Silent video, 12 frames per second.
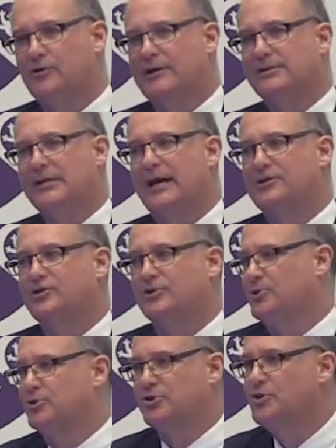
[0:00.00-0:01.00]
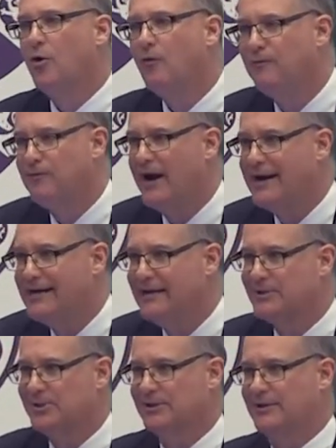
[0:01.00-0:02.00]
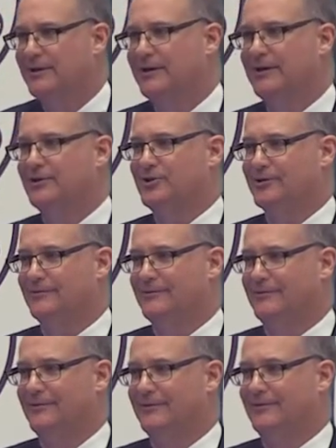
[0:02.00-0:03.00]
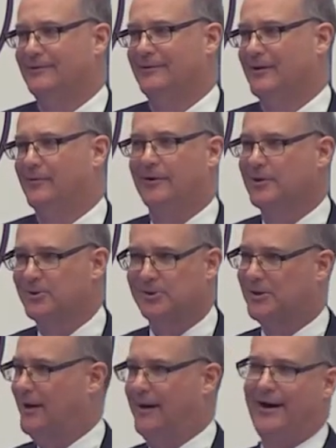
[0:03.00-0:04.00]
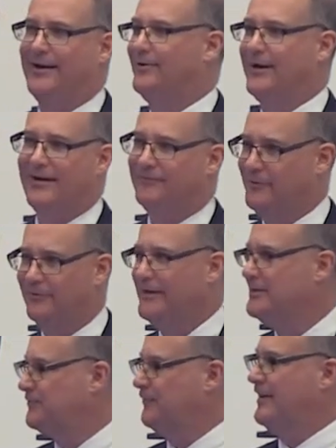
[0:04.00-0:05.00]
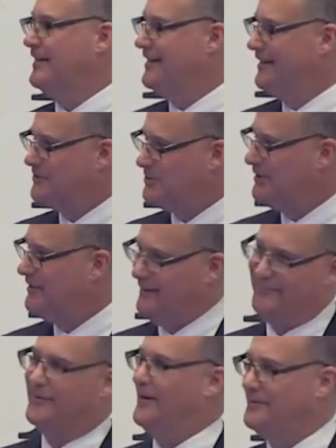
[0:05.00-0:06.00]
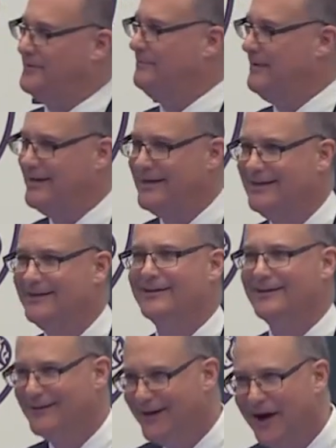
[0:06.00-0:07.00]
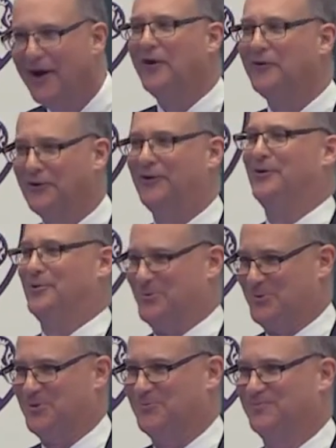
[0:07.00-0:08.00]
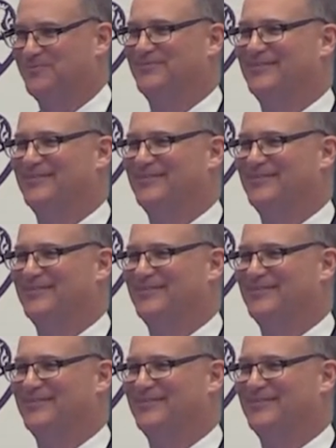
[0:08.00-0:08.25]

transaction is there's no financing condition. In other words, I don't have to raise financing. I've got the money. I'll close.